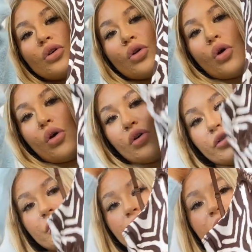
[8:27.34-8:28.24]

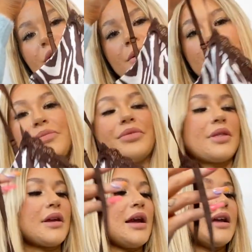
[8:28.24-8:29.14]
God.
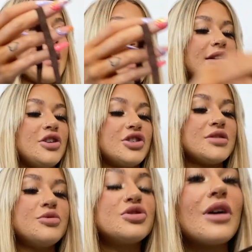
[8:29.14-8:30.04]
Again,
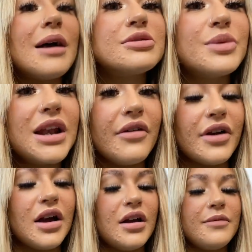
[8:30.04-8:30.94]
adjustable straps, we love
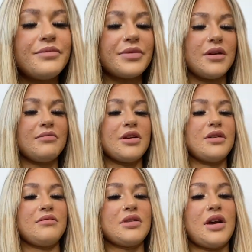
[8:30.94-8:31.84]
her. I'm
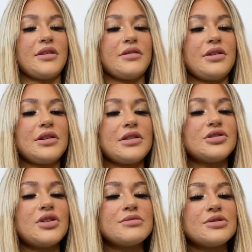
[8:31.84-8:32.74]
gonna, like, the
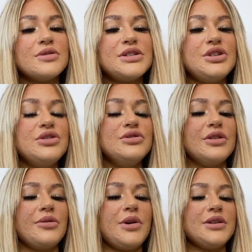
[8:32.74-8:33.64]
straps are always huge
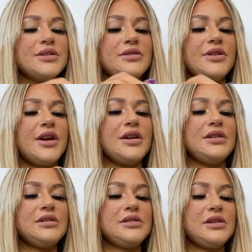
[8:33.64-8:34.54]
otherwise, aren't they?
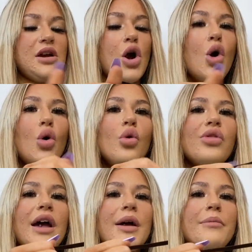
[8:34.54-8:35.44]
Oh,
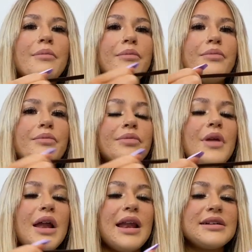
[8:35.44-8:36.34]
they're
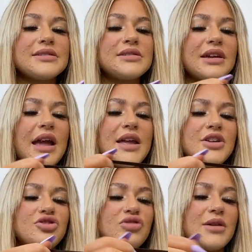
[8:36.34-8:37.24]

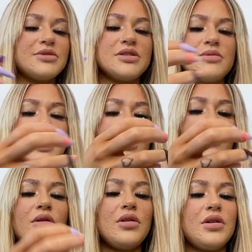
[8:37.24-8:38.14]
elasticated straps as
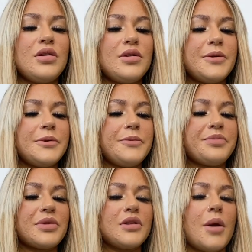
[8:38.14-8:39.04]
well,
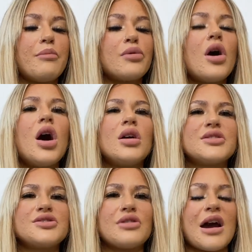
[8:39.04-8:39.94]
like bra
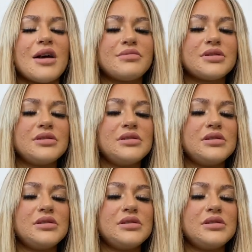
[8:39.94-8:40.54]
straps.